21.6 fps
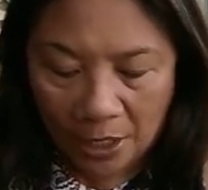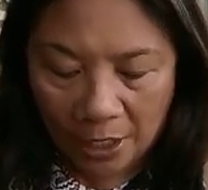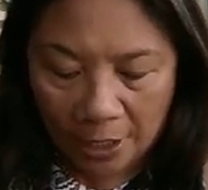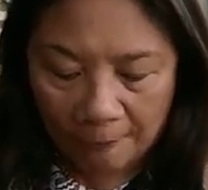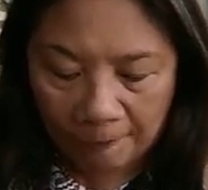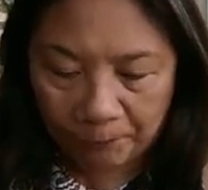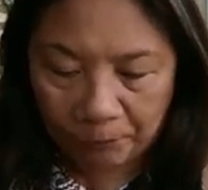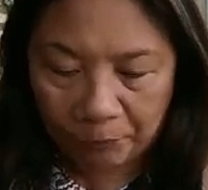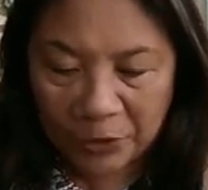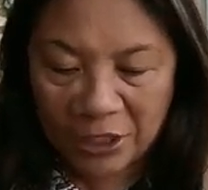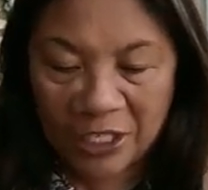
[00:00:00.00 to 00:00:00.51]

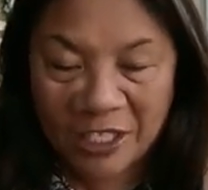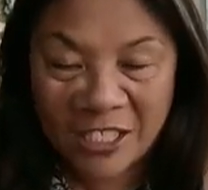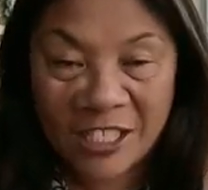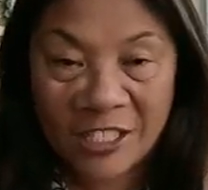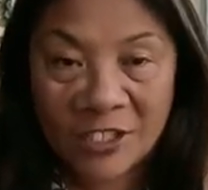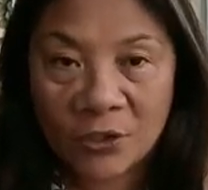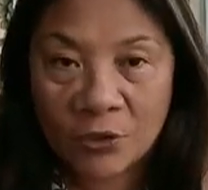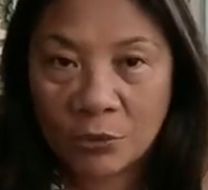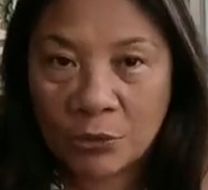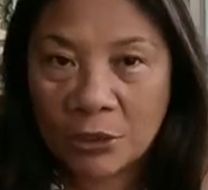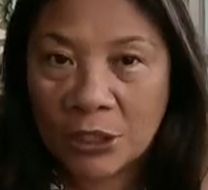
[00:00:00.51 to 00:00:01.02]
um, and
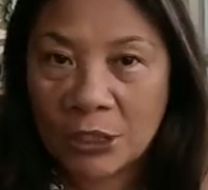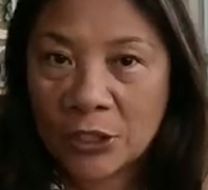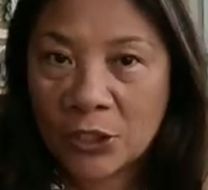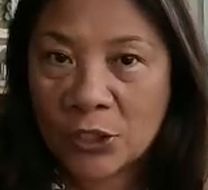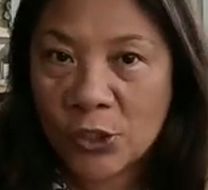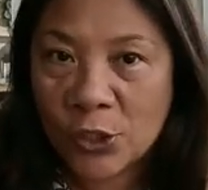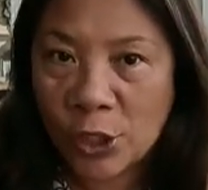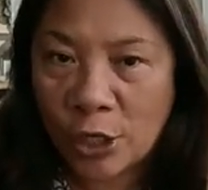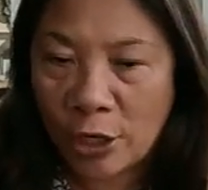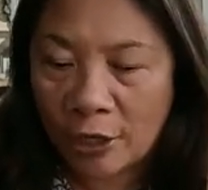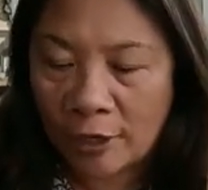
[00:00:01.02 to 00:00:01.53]
it's really
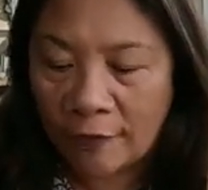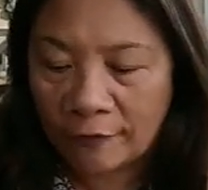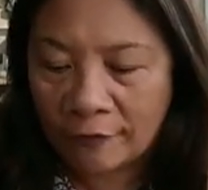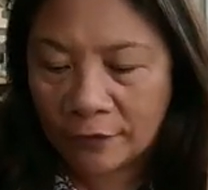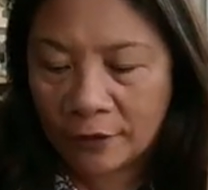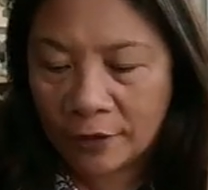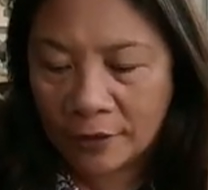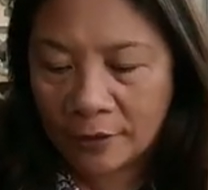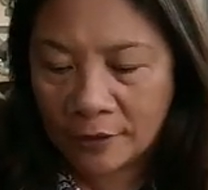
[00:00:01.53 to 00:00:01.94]
soft,